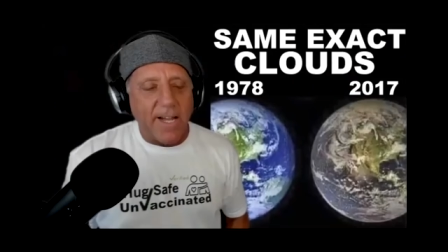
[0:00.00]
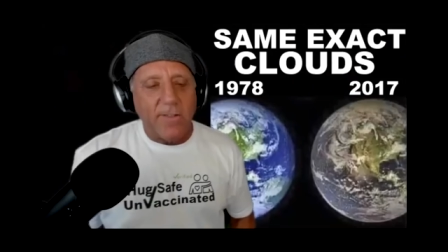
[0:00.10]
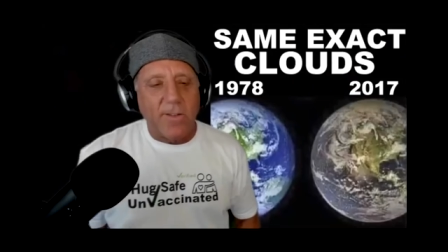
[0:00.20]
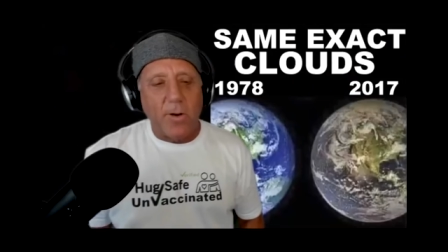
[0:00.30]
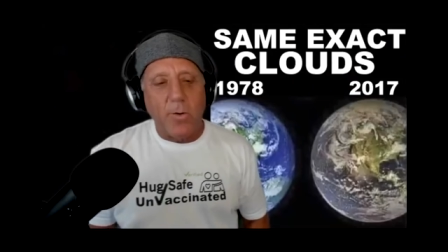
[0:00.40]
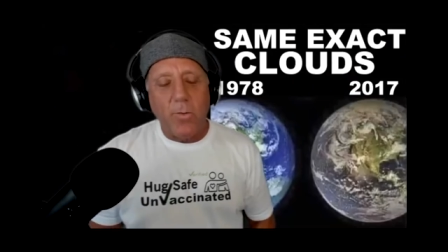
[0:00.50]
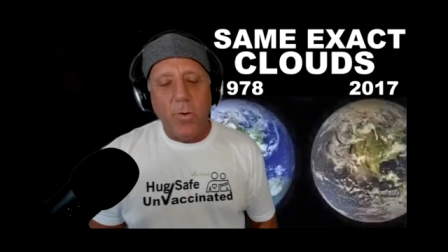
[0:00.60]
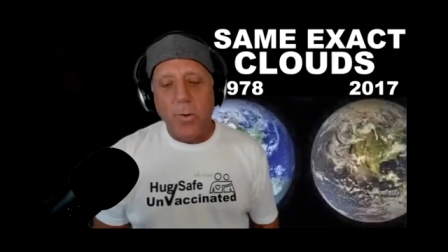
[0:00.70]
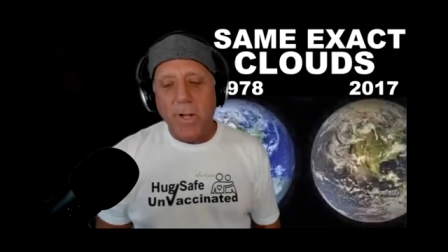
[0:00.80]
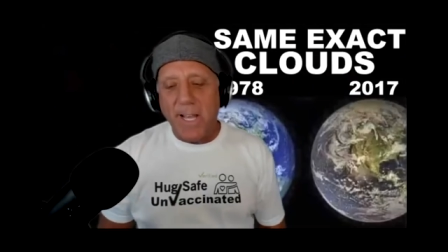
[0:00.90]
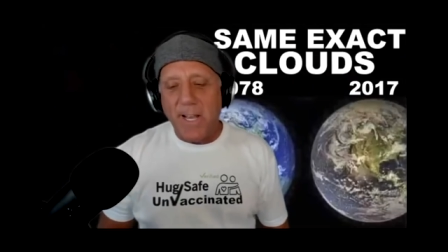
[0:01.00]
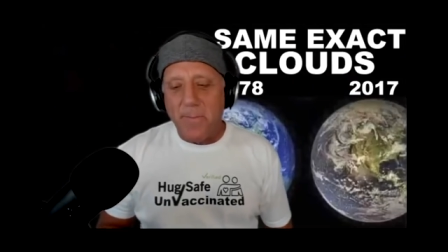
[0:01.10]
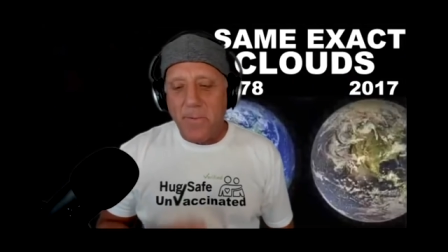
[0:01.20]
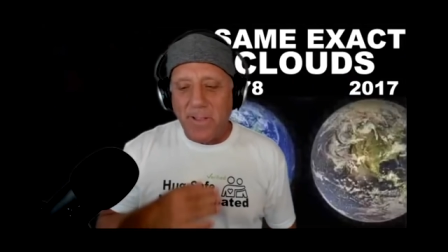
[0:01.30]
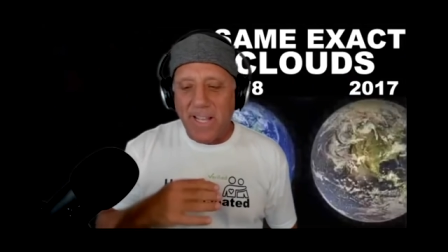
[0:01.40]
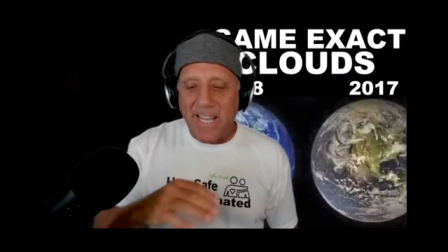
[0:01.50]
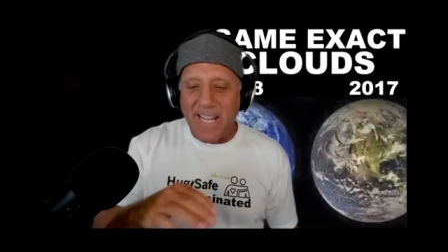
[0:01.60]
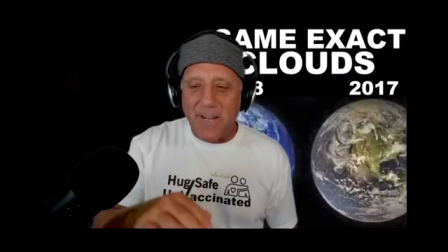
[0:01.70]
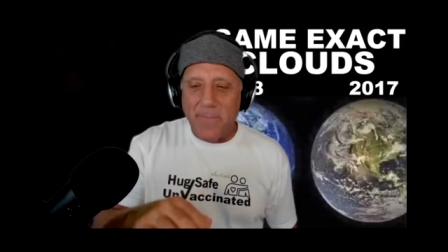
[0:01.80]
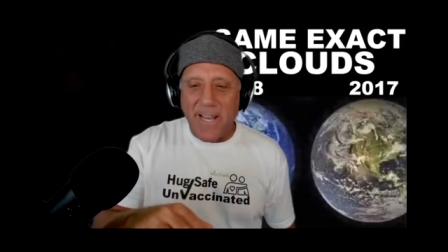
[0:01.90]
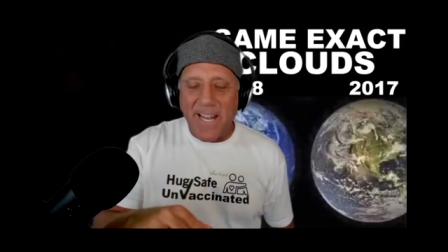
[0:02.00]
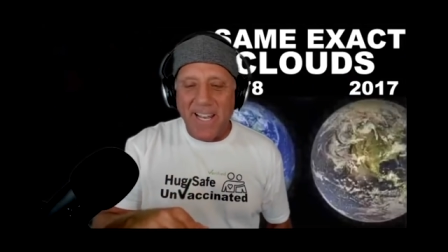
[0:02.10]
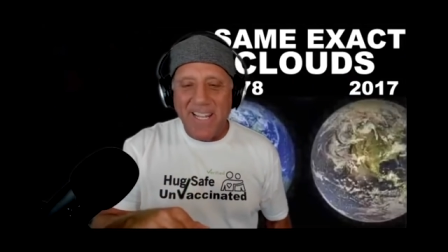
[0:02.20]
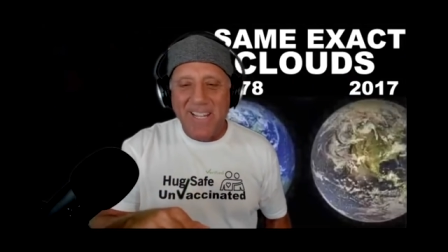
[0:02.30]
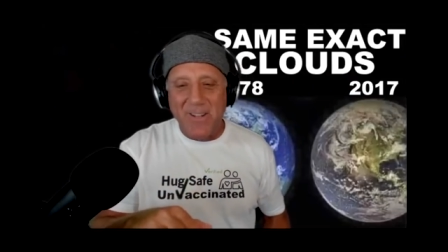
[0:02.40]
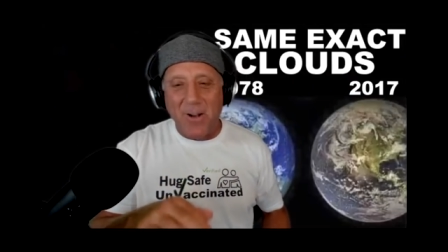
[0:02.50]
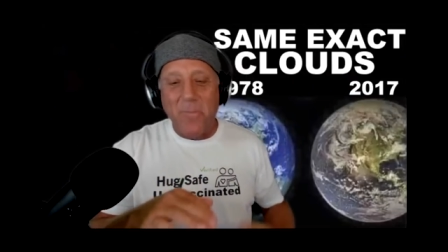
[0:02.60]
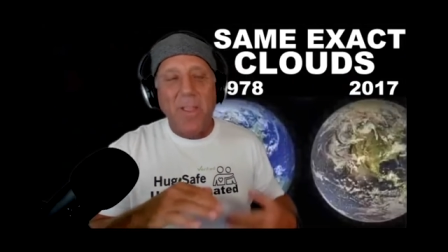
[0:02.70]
so we'll get into moon landing in a minute. So